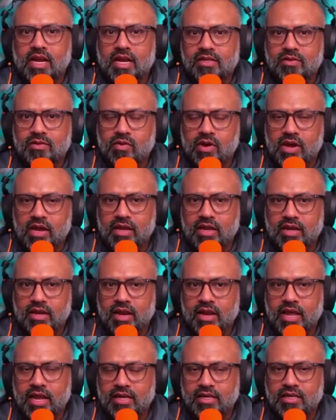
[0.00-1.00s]
That is why
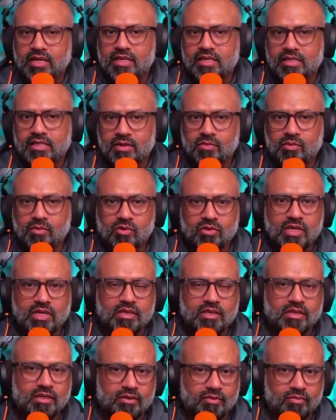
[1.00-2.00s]
clarity is
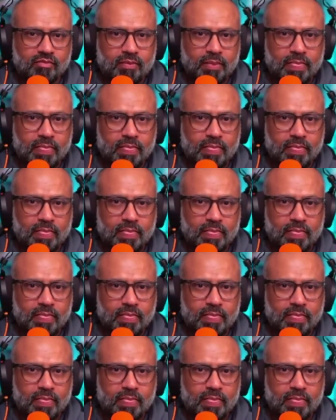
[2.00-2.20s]
important.